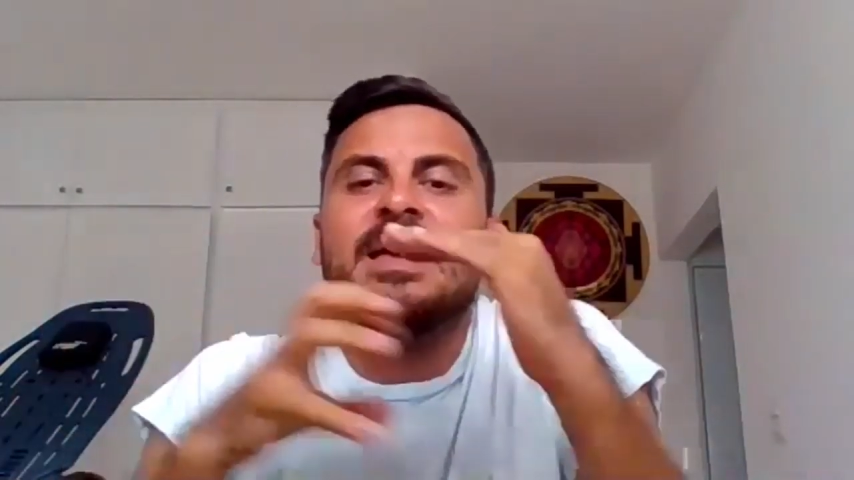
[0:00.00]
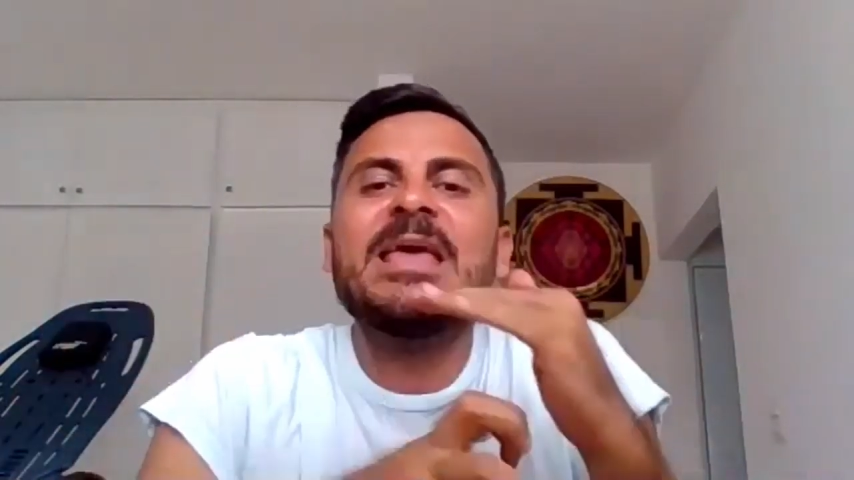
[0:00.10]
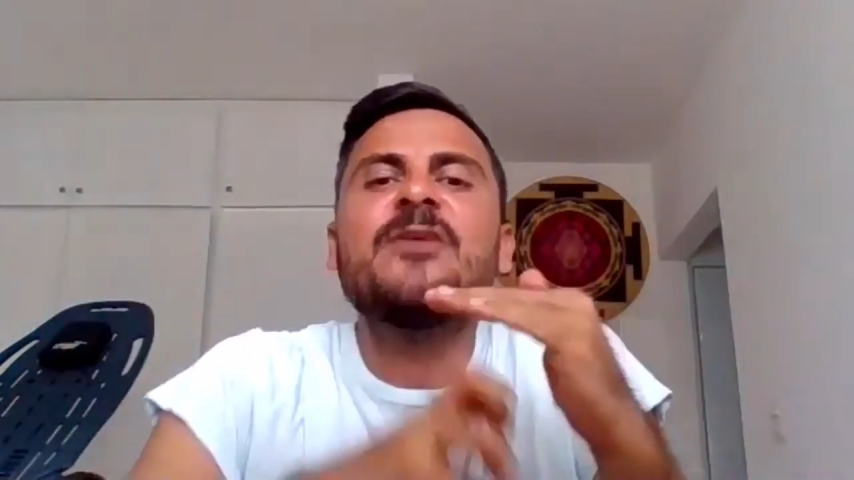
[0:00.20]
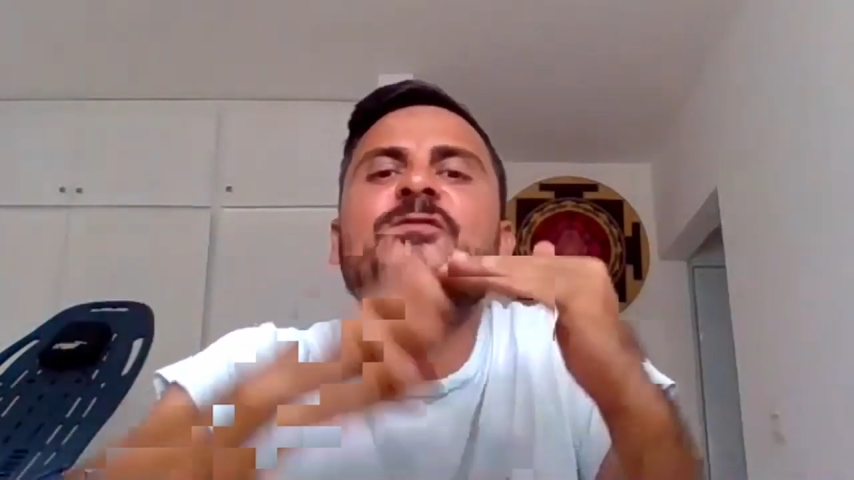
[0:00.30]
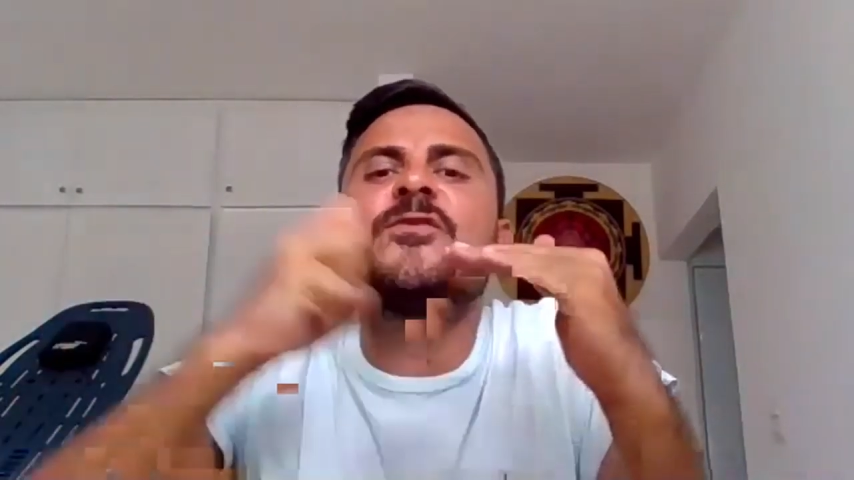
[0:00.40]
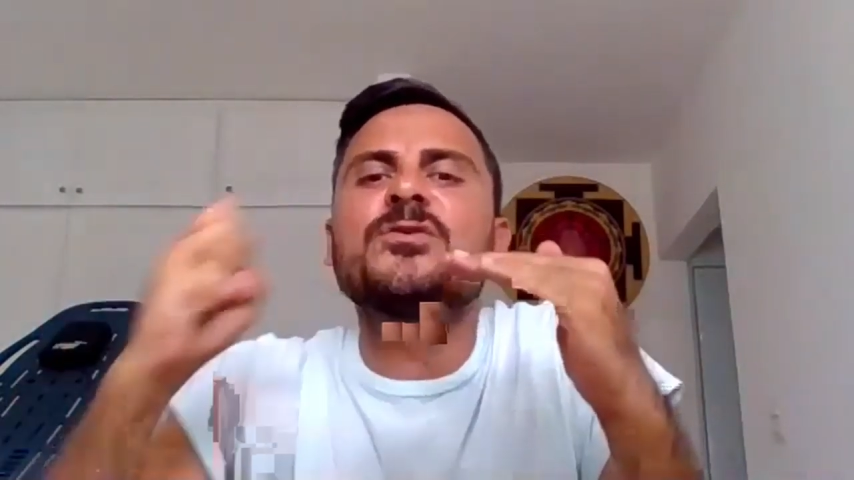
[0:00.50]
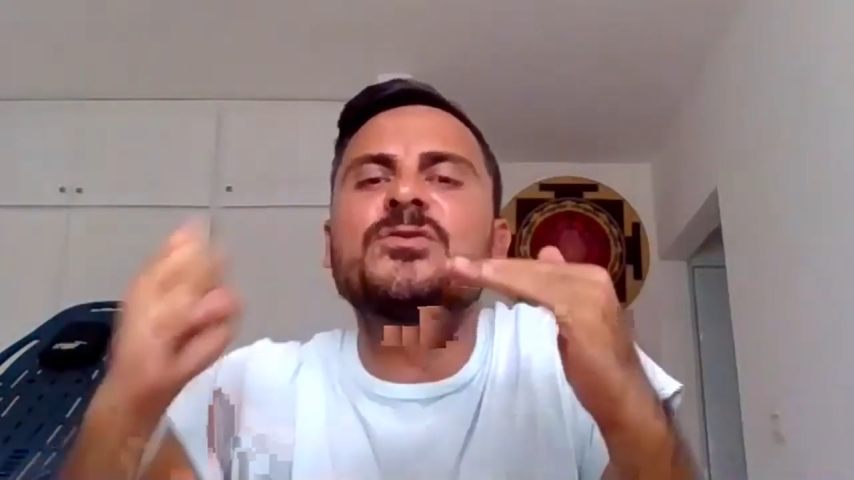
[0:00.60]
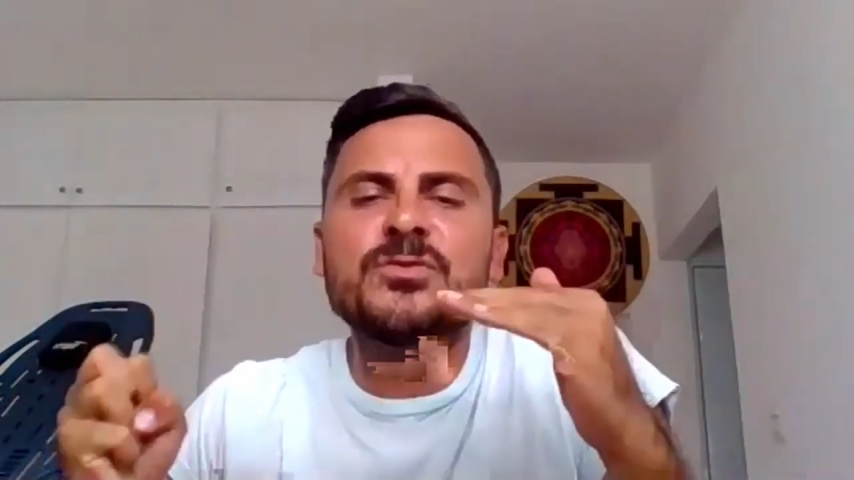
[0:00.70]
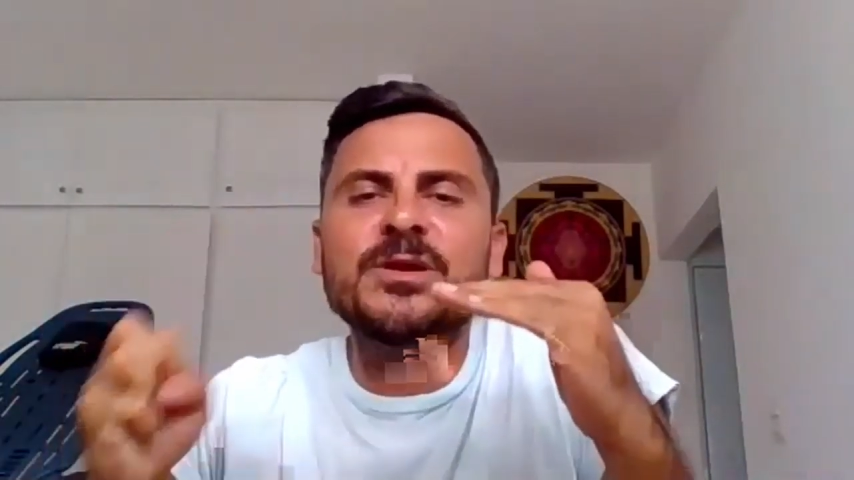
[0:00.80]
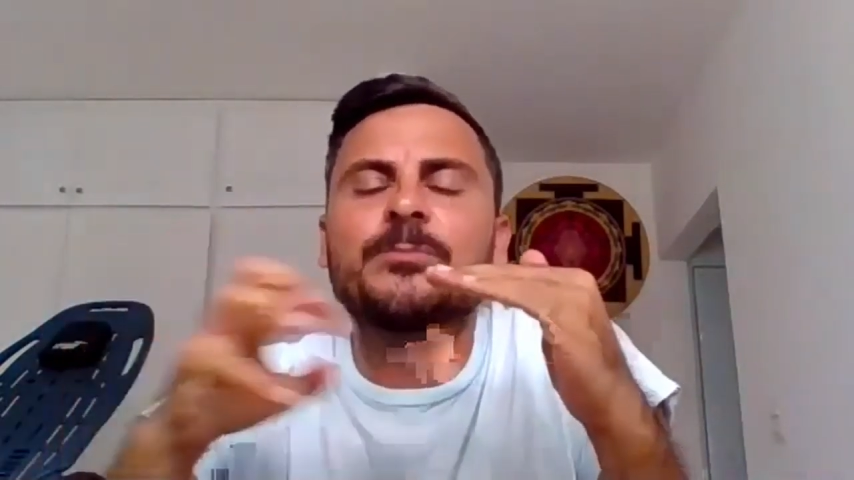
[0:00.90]
If
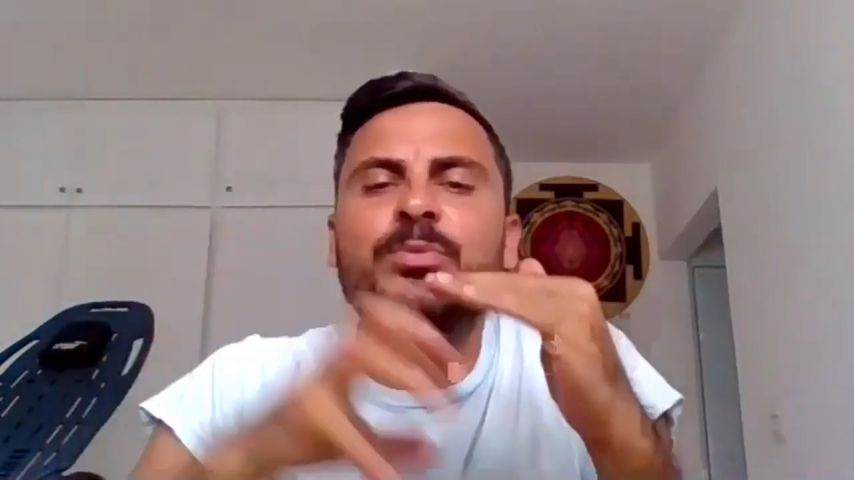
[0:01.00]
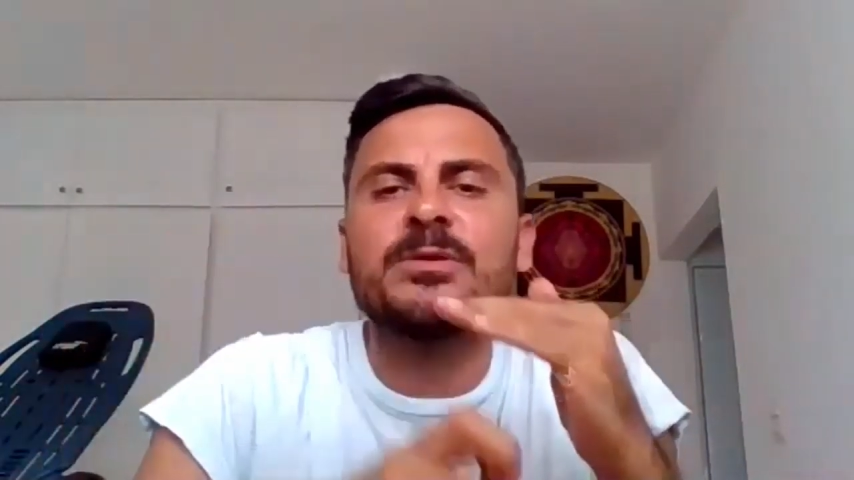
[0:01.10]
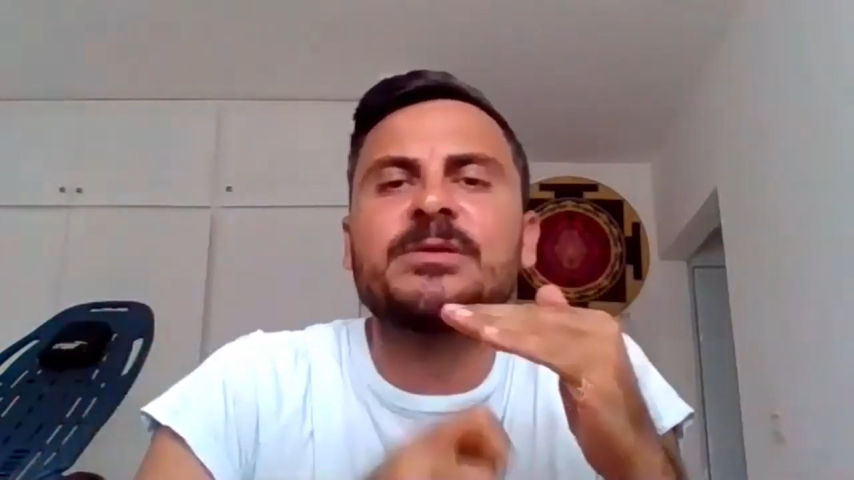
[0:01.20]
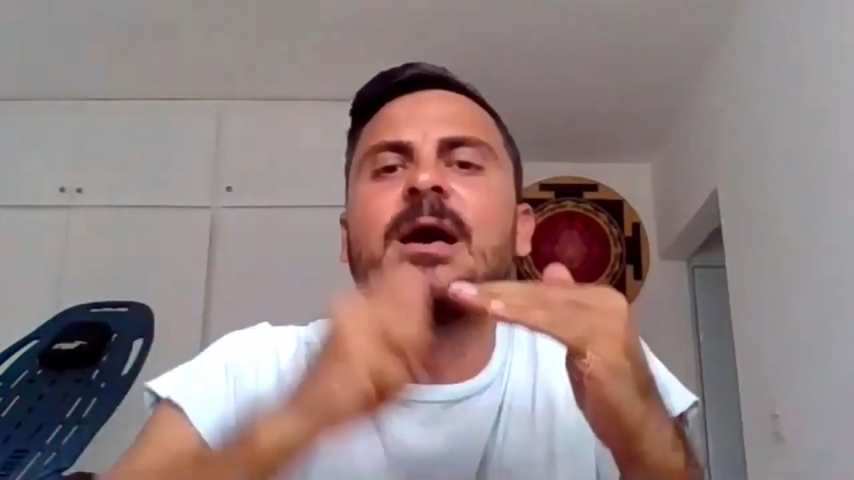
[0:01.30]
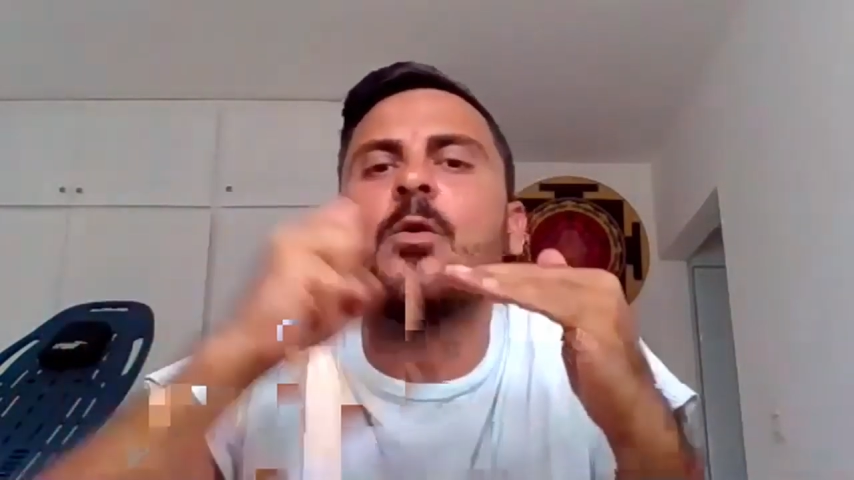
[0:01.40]
you do not put